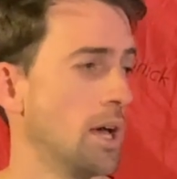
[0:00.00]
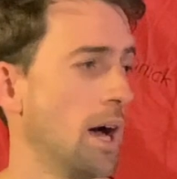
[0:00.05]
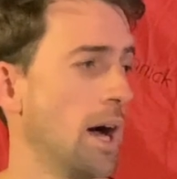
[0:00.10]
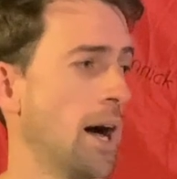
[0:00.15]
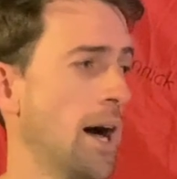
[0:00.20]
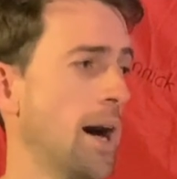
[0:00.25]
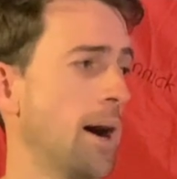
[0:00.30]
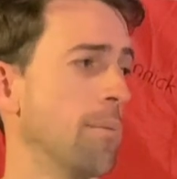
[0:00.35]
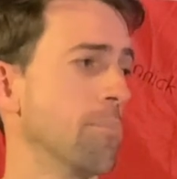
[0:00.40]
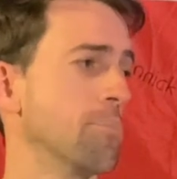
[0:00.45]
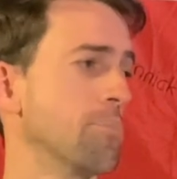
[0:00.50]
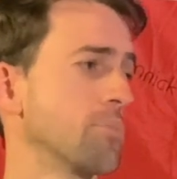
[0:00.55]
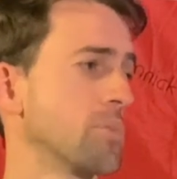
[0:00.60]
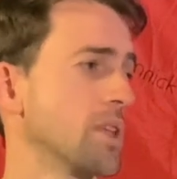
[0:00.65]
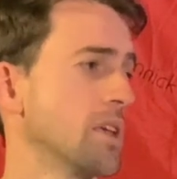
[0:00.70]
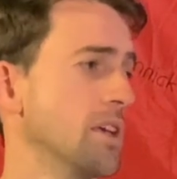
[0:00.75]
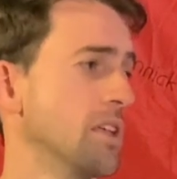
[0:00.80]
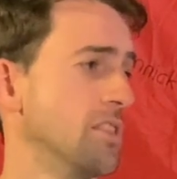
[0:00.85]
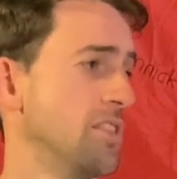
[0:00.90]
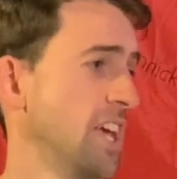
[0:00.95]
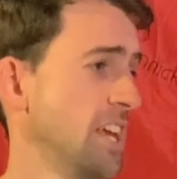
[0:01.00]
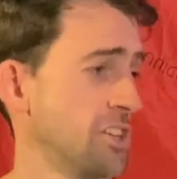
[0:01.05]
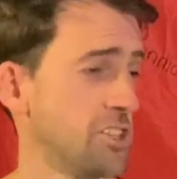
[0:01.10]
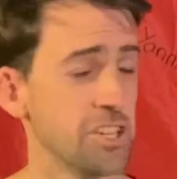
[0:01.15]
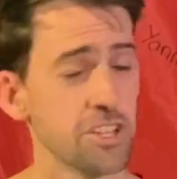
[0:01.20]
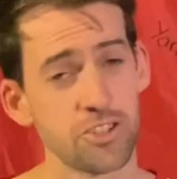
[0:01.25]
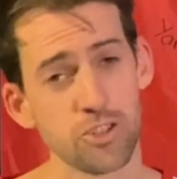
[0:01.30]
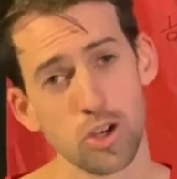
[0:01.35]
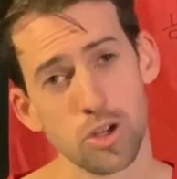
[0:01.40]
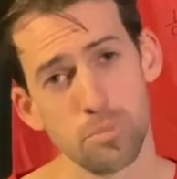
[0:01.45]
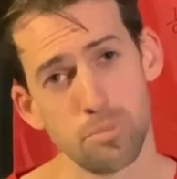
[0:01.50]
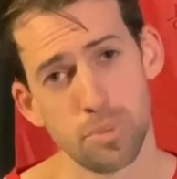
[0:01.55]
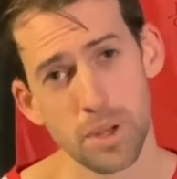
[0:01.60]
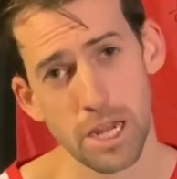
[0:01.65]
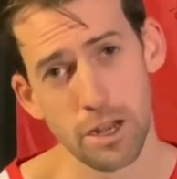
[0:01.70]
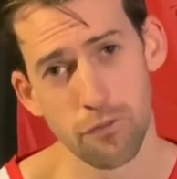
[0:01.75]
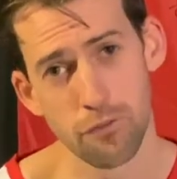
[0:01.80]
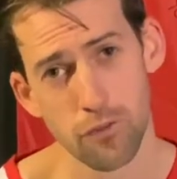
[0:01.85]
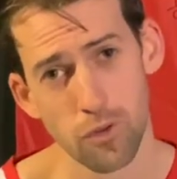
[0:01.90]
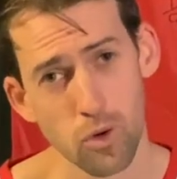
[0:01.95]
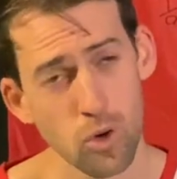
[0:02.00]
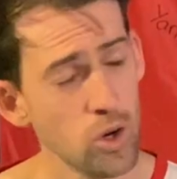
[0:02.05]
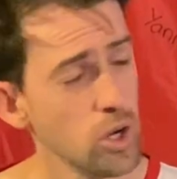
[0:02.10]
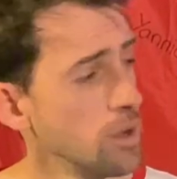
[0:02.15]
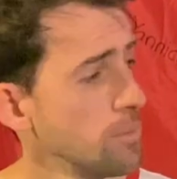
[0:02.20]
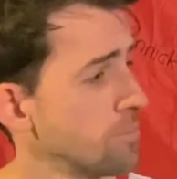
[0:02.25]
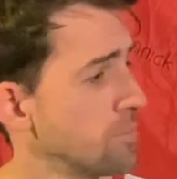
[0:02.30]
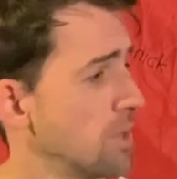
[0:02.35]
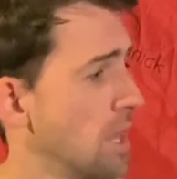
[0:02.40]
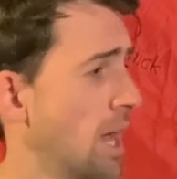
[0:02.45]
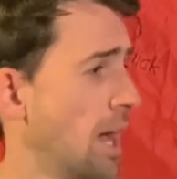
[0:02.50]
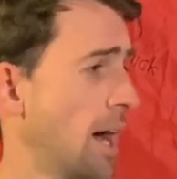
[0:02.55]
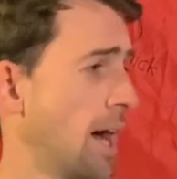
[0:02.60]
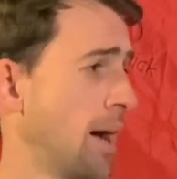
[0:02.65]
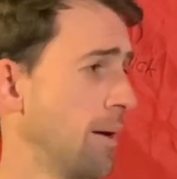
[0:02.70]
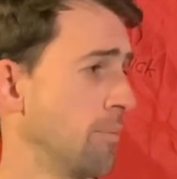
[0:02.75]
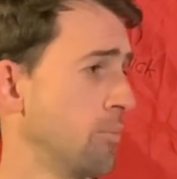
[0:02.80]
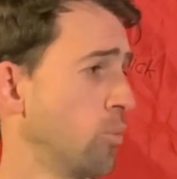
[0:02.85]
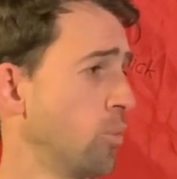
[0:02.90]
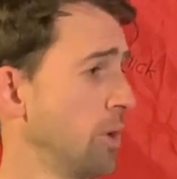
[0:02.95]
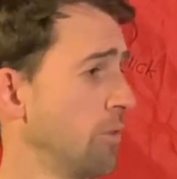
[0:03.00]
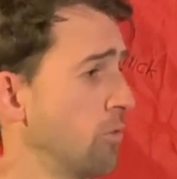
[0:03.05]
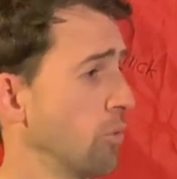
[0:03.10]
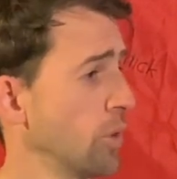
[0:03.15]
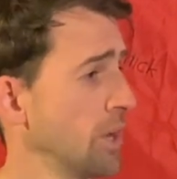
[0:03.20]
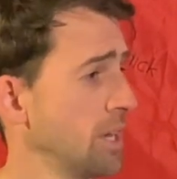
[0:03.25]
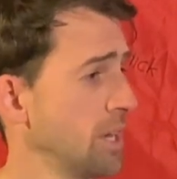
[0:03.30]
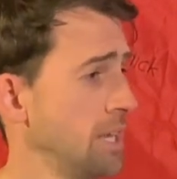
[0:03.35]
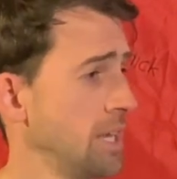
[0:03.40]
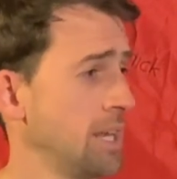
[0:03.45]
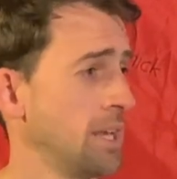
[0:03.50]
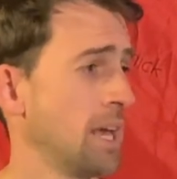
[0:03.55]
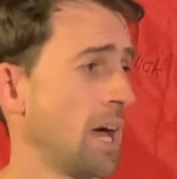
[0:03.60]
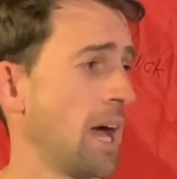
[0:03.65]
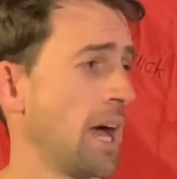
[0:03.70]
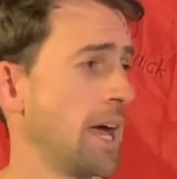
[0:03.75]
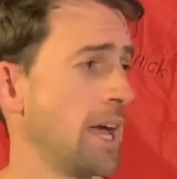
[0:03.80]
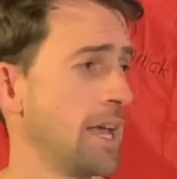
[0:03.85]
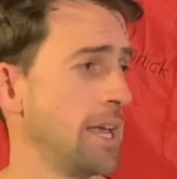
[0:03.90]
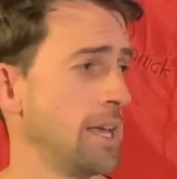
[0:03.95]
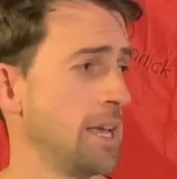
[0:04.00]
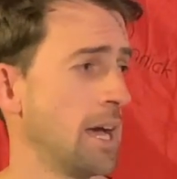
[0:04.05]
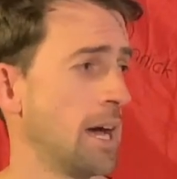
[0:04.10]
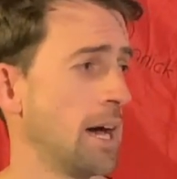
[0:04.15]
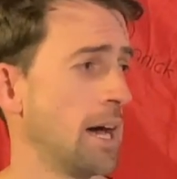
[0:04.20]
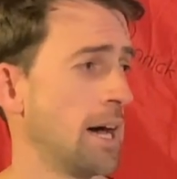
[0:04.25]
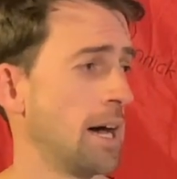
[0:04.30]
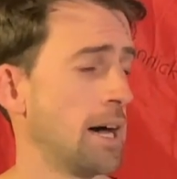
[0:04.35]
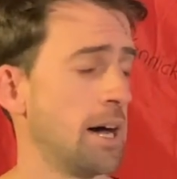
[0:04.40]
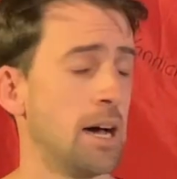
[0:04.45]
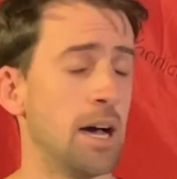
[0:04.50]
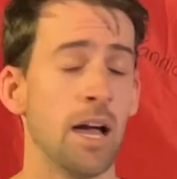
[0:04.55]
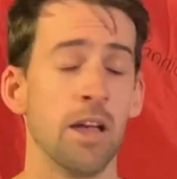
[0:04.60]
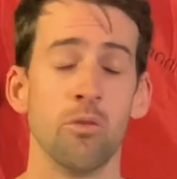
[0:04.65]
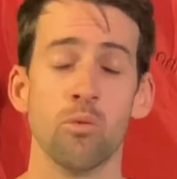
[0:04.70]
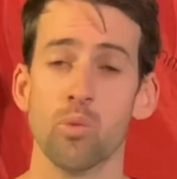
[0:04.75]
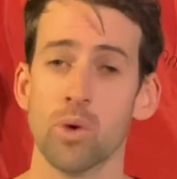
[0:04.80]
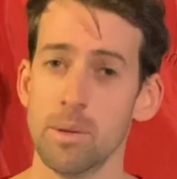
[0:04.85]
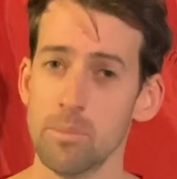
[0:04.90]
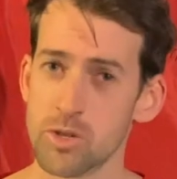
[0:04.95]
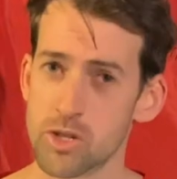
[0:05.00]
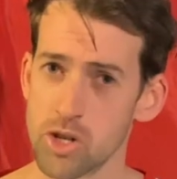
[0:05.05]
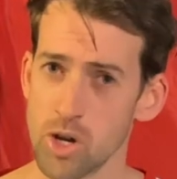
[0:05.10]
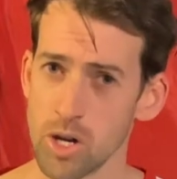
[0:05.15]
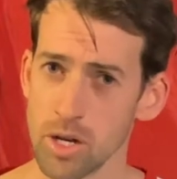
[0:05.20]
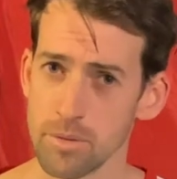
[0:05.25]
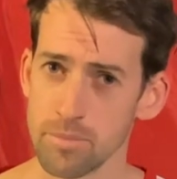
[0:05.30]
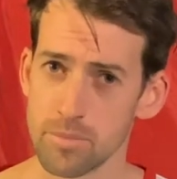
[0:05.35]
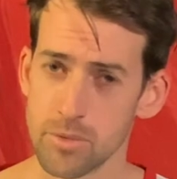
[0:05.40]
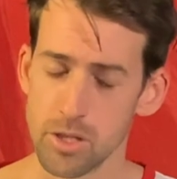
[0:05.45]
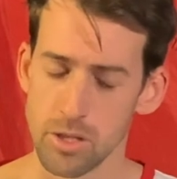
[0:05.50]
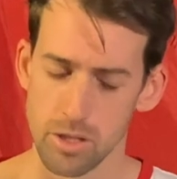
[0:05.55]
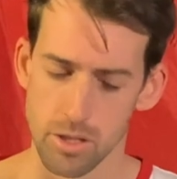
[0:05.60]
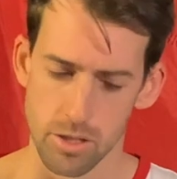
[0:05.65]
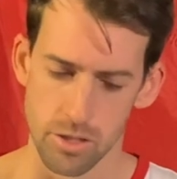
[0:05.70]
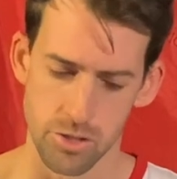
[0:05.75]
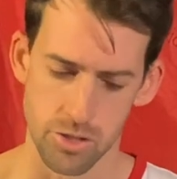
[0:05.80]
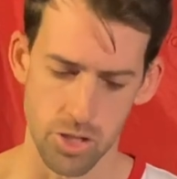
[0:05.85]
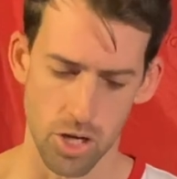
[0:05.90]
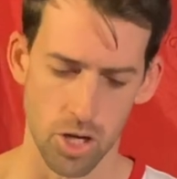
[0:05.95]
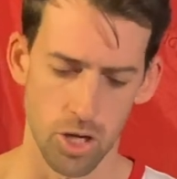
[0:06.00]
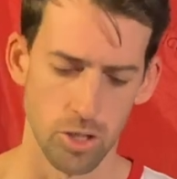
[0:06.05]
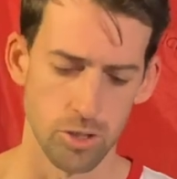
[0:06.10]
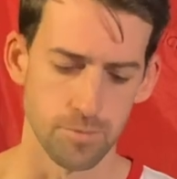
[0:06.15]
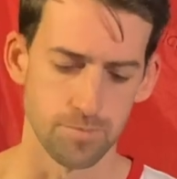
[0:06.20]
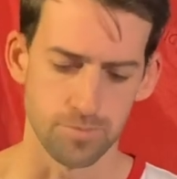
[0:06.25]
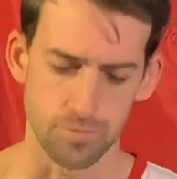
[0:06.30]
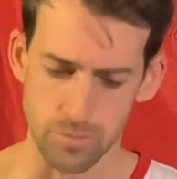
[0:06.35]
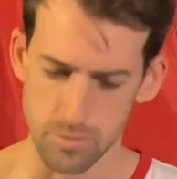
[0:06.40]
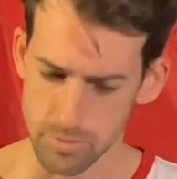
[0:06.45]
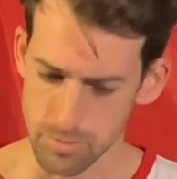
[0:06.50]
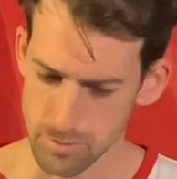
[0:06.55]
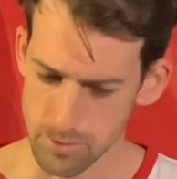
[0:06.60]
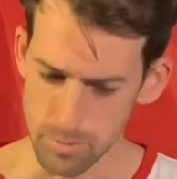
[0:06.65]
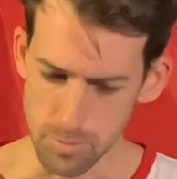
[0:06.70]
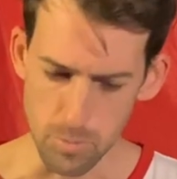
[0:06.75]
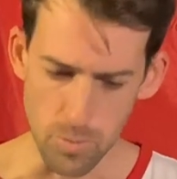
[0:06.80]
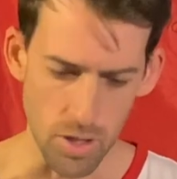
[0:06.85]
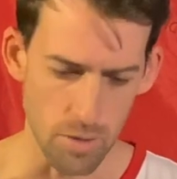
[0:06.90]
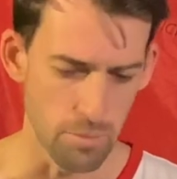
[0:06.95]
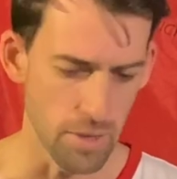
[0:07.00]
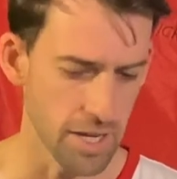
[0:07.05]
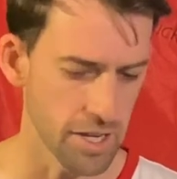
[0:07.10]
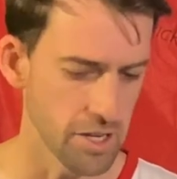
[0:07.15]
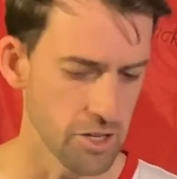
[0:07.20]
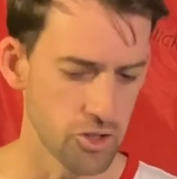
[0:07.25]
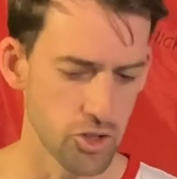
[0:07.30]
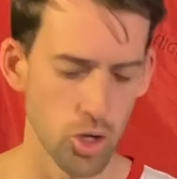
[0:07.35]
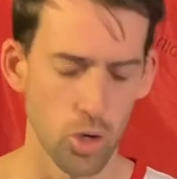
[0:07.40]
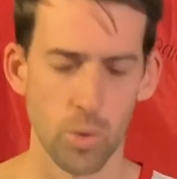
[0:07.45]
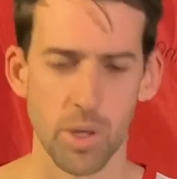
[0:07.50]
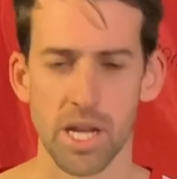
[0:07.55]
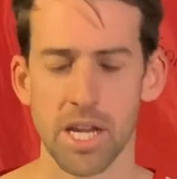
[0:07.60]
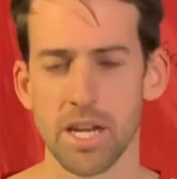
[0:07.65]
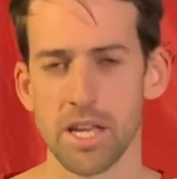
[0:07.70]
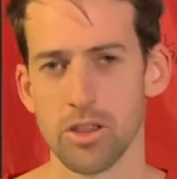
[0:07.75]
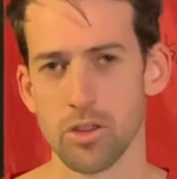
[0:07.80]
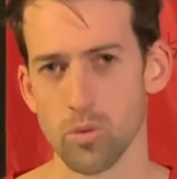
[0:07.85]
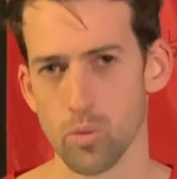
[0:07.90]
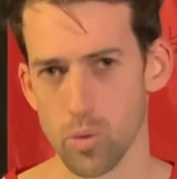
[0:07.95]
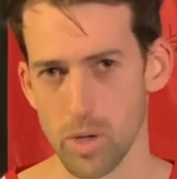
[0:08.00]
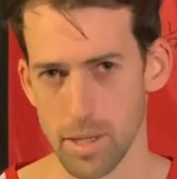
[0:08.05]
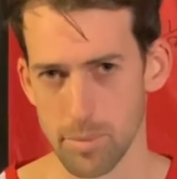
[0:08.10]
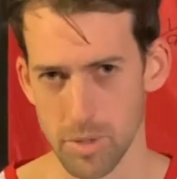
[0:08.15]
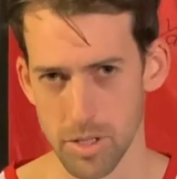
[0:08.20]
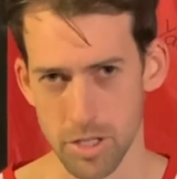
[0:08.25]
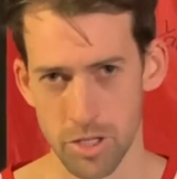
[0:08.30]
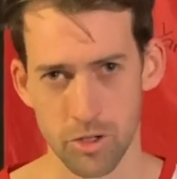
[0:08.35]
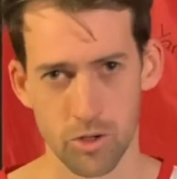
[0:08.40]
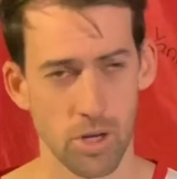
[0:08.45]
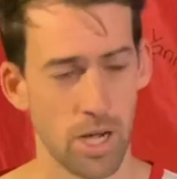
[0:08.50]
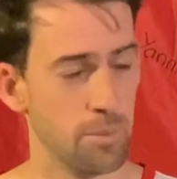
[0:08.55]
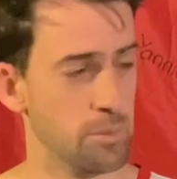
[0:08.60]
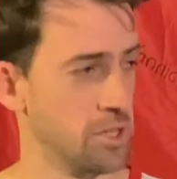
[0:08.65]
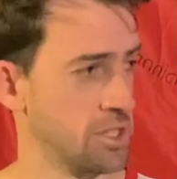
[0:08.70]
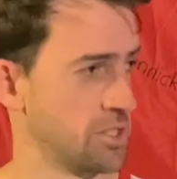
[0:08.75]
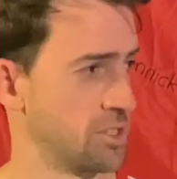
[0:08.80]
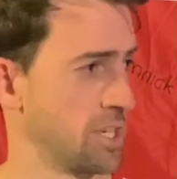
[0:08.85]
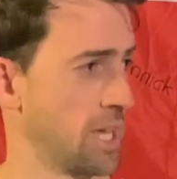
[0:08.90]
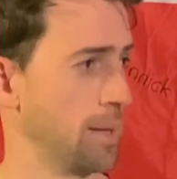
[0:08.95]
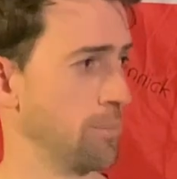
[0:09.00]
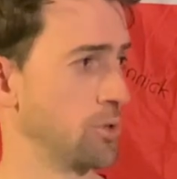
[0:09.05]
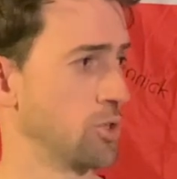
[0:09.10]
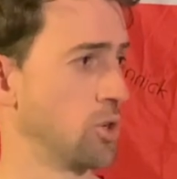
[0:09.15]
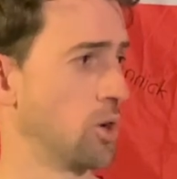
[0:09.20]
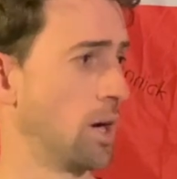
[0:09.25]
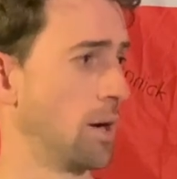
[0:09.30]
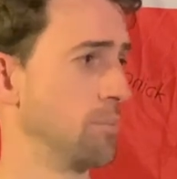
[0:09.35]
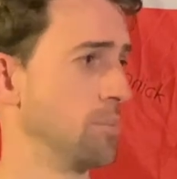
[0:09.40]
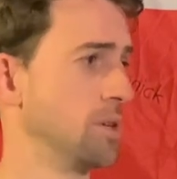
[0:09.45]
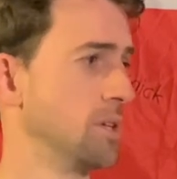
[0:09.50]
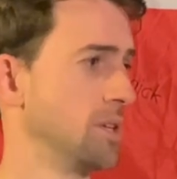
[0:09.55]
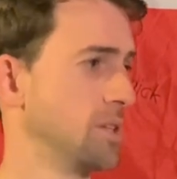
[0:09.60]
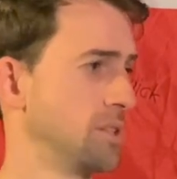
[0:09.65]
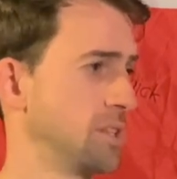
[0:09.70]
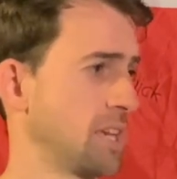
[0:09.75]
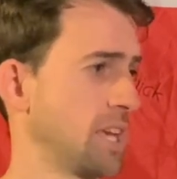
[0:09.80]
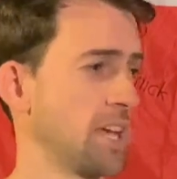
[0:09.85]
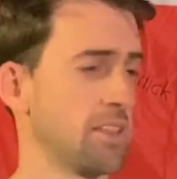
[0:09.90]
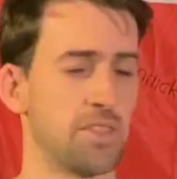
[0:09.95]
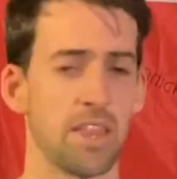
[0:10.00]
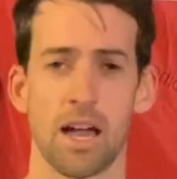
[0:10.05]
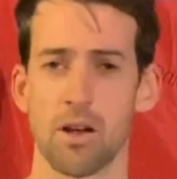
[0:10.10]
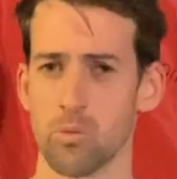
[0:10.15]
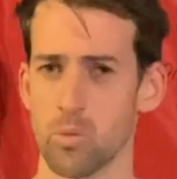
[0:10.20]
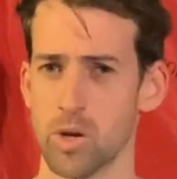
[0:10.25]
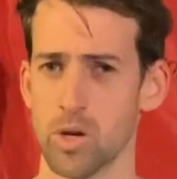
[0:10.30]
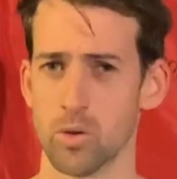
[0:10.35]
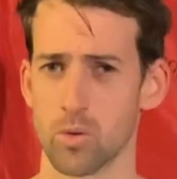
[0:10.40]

Then just on beat 4, we've written in a rim shot, so making sure we're hitting the rim at the drum at the same time to get that real